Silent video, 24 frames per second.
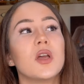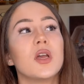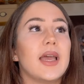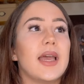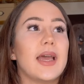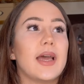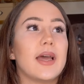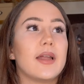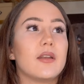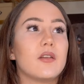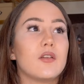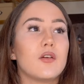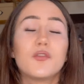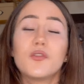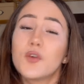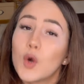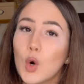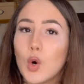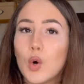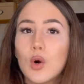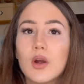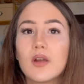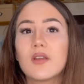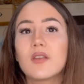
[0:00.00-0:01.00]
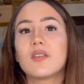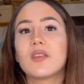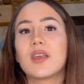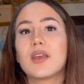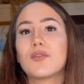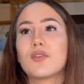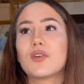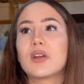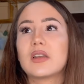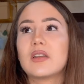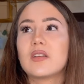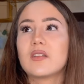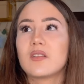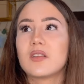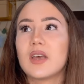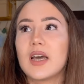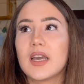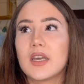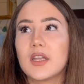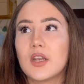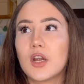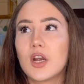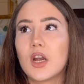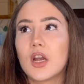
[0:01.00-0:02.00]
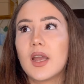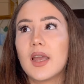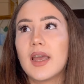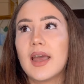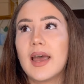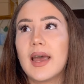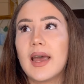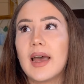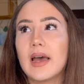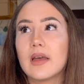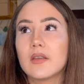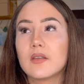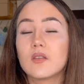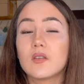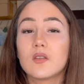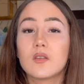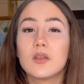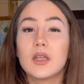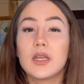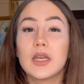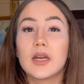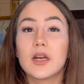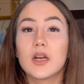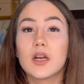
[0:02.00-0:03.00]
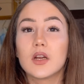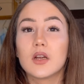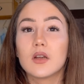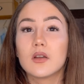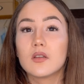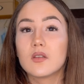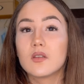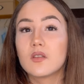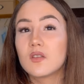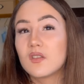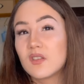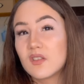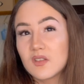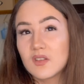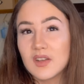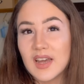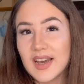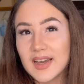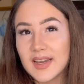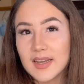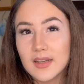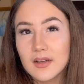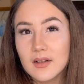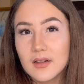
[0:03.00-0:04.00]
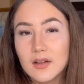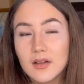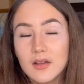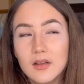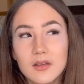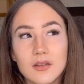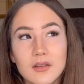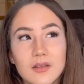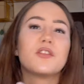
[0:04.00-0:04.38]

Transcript: And of course, every designer has their style.